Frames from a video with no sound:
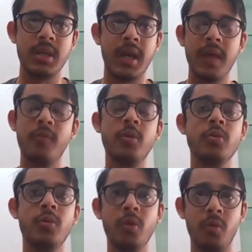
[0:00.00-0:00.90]
And I want to
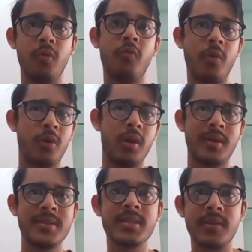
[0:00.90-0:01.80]
know what all are
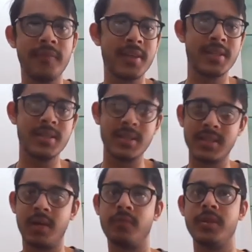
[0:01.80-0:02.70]
the suffixes
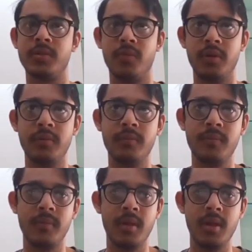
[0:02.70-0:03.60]
inside of this word.
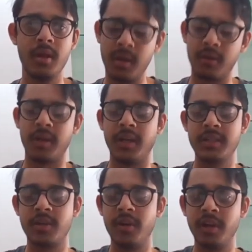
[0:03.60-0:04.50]
All right,
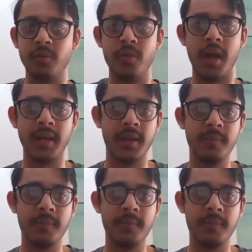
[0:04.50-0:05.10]
let's go ahead and do that.